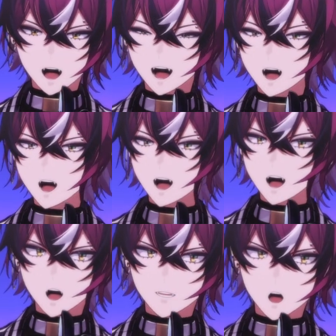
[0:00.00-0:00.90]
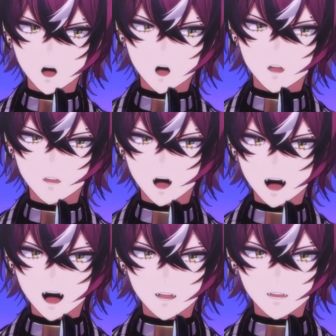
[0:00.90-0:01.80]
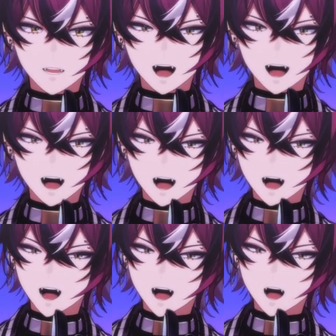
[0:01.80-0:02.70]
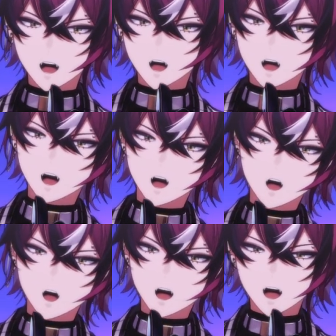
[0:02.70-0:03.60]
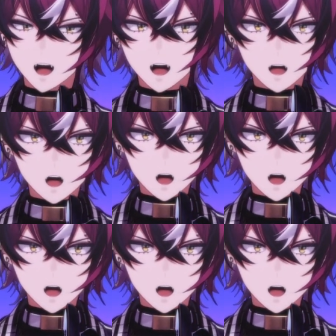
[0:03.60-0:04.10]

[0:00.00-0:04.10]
I apologize. Here, allow me